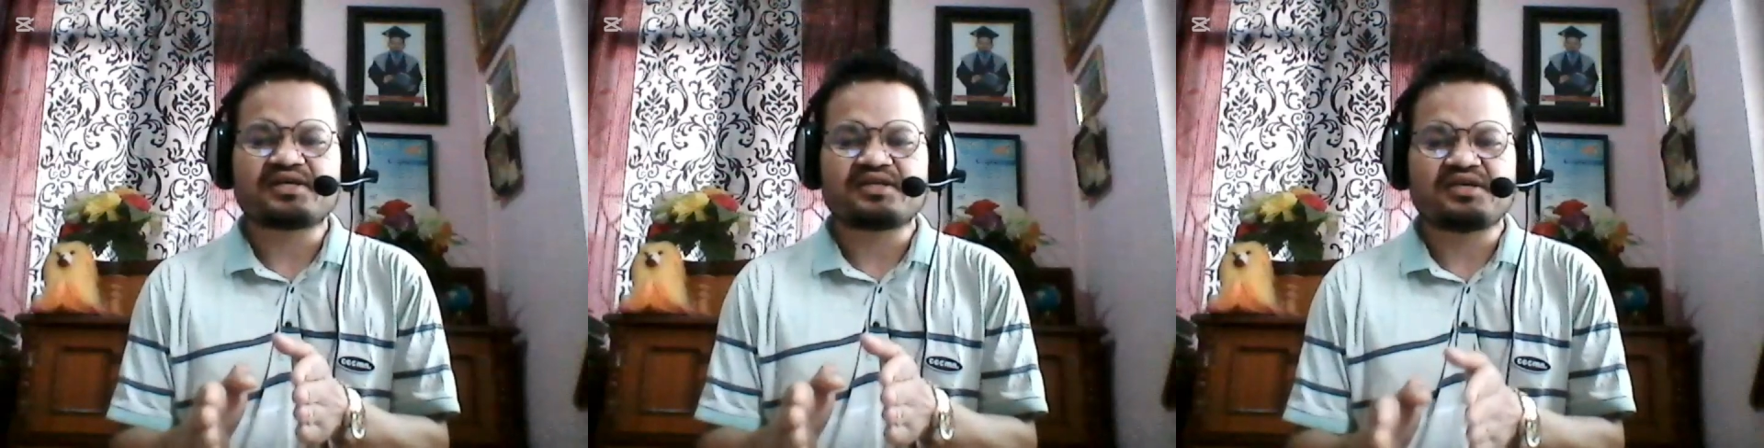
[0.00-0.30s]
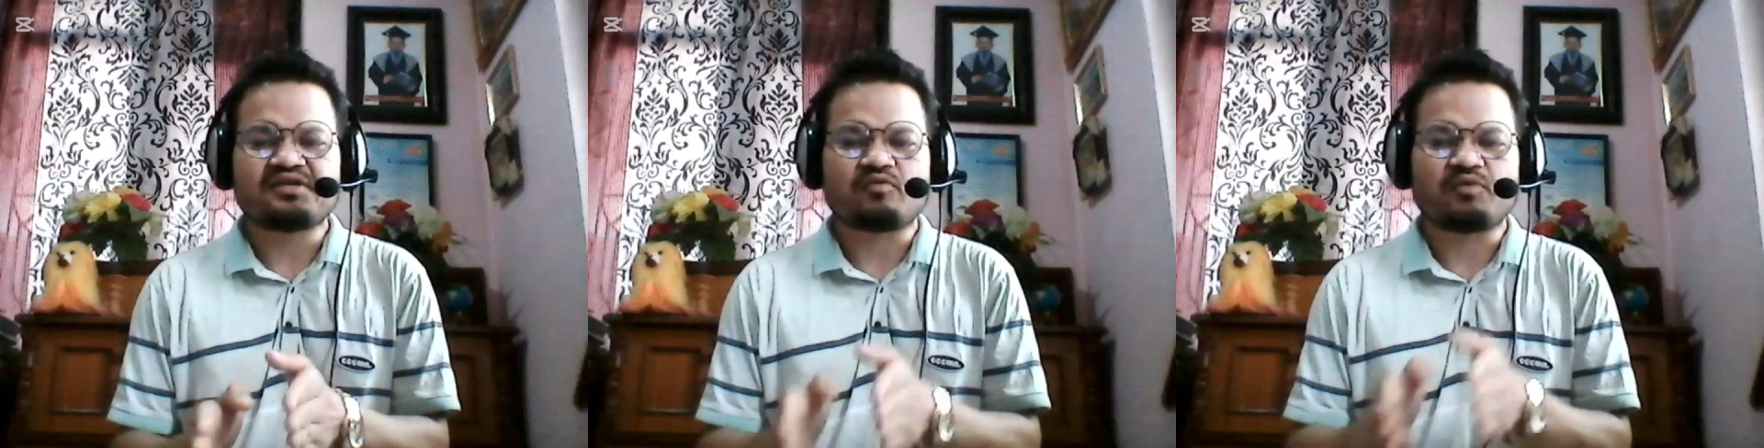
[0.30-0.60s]

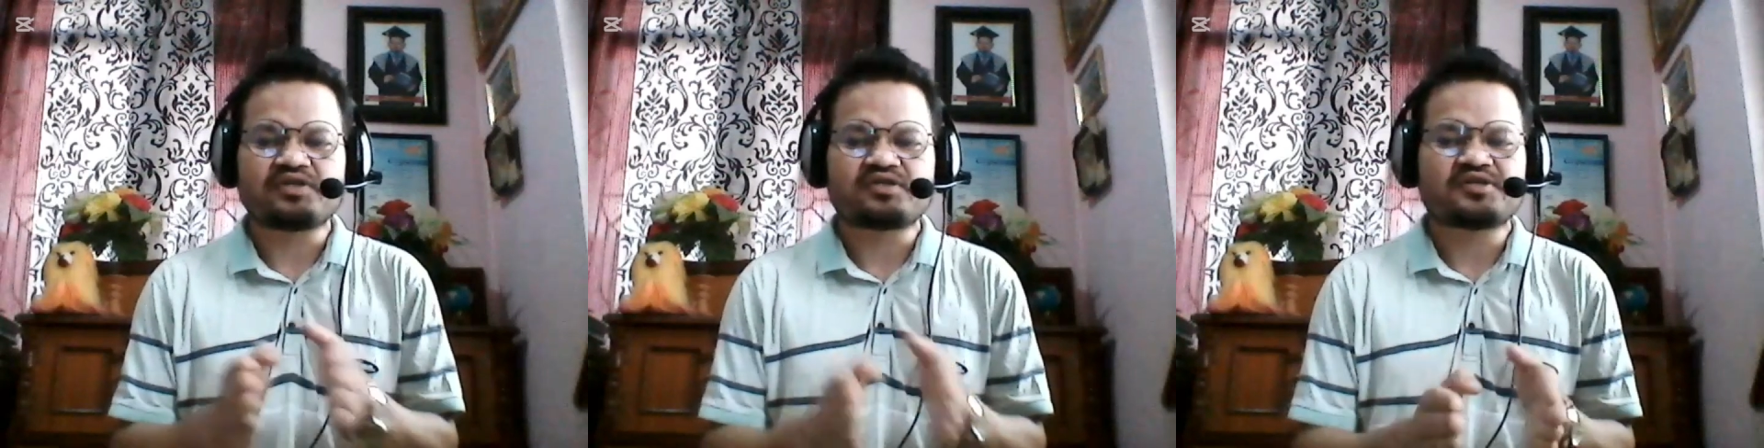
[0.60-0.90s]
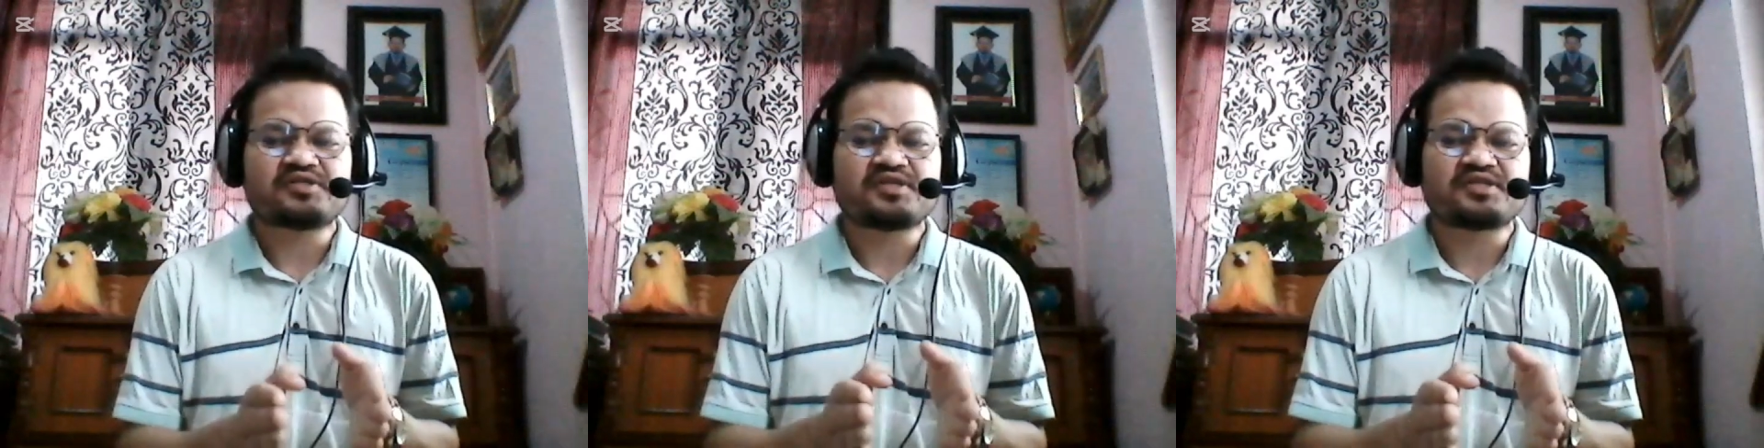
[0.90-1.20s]
in winter
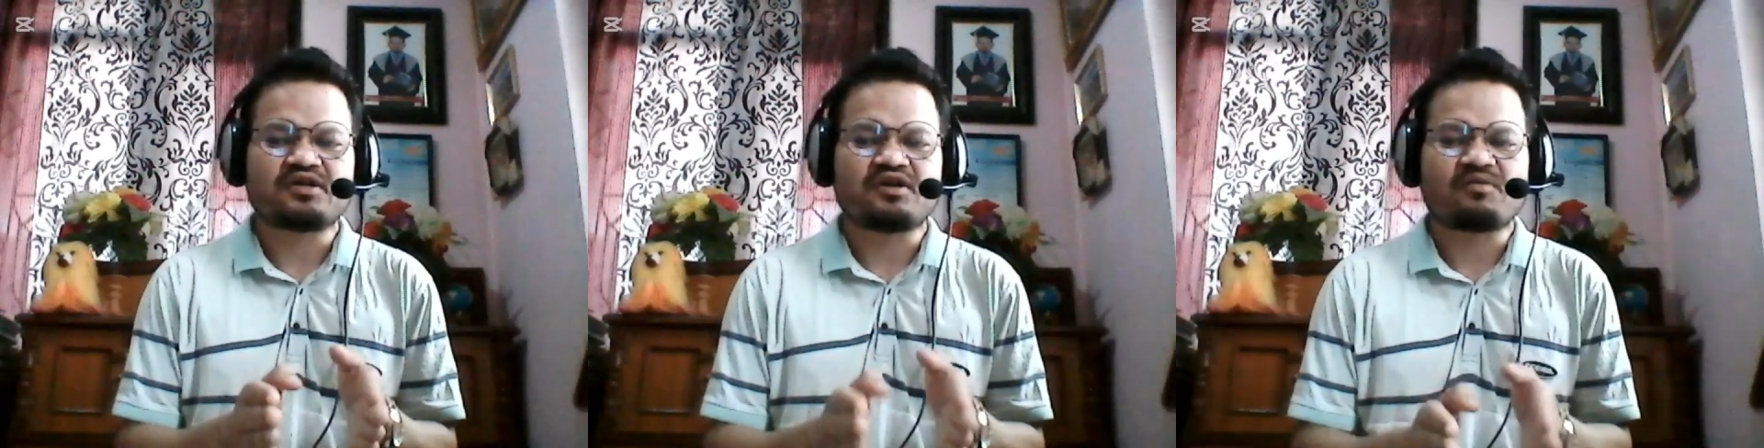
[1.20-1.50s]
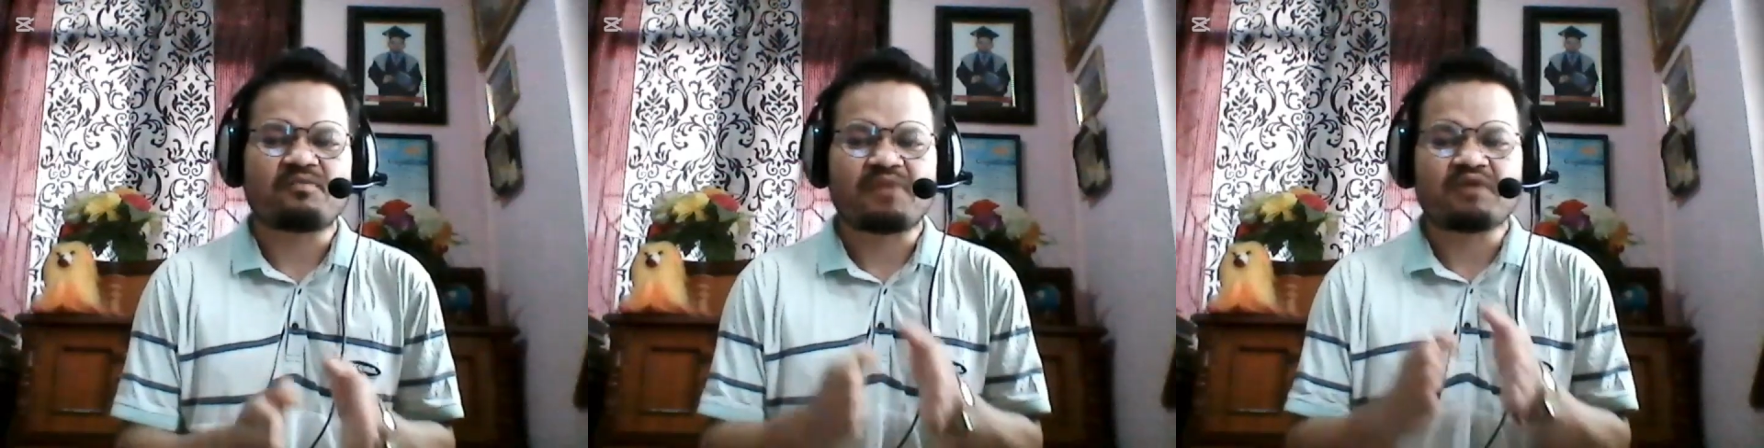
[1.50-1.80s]
season
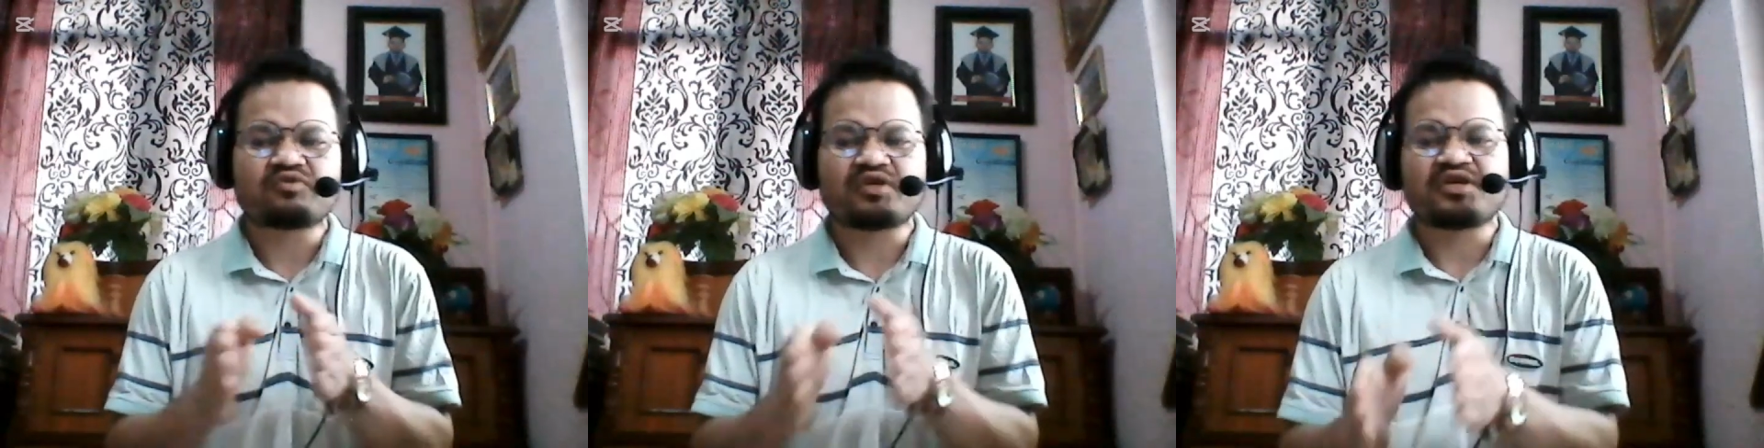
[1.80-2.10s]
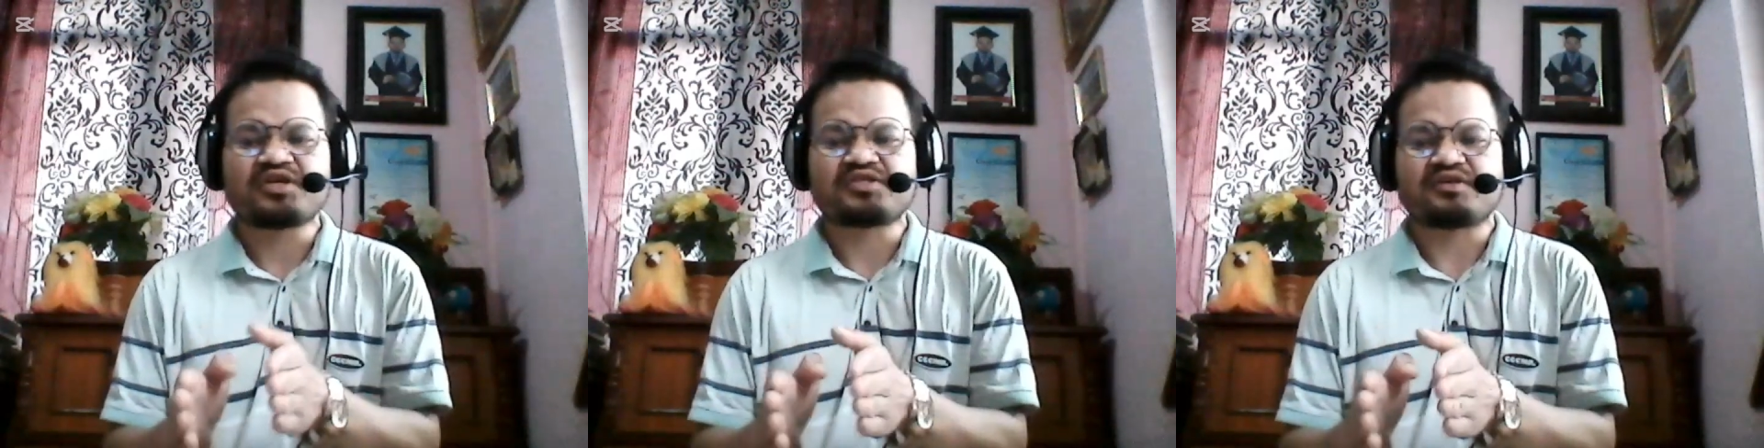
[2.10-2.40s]
of mountain region.